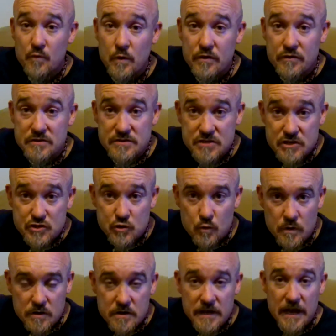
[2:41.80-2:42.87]
with the sigil
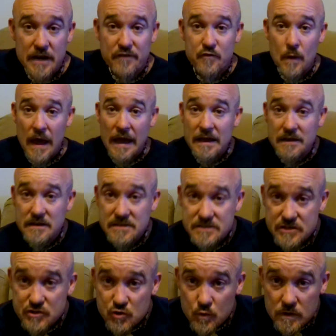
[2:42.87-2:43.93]
work, and if you add any
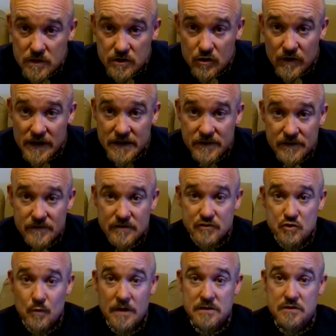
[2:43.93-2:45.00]
sigil work or anything that
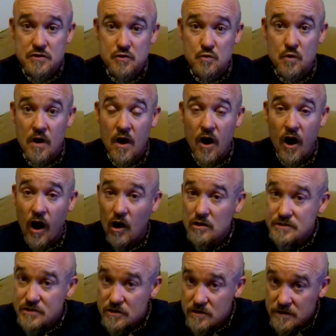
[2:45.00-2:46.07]
you want to
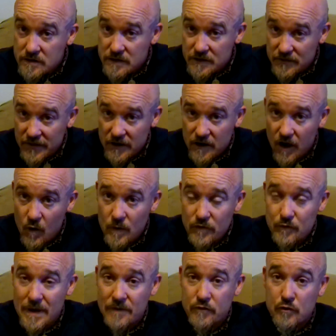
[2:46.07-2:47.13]
alter that Ka with,
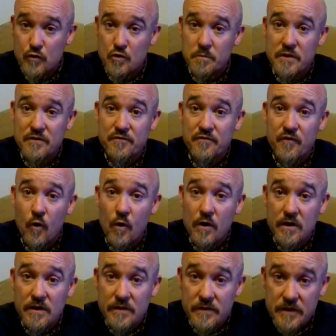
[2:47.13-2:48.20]
you have to do it
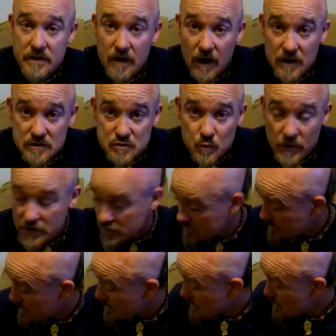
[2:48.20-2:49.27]
before the Ka is awakened.
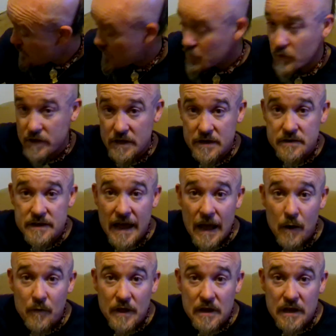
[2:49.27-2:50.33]
And we'll get into
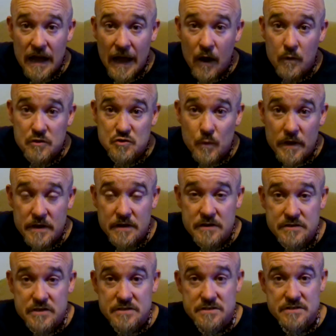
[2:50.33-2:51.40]
how it is awakened in
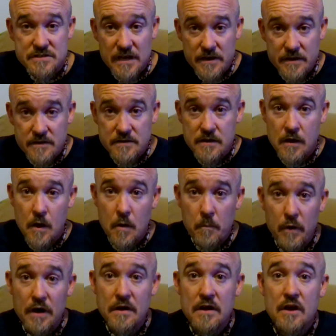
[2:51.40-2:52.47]
just a second,
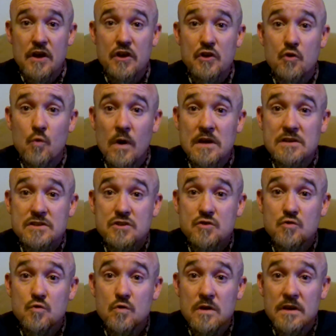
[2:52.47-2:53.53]
but you want
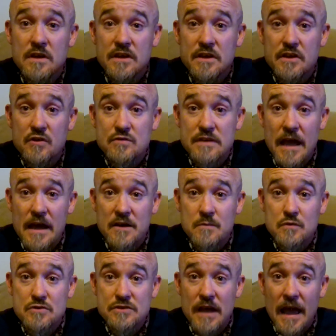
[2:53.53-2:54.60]
to use
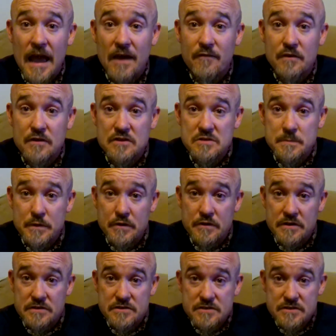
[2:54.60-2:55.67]
animals that haven't
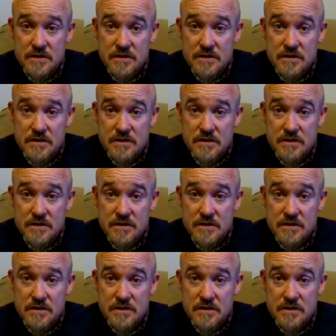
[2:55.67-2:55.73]
experienced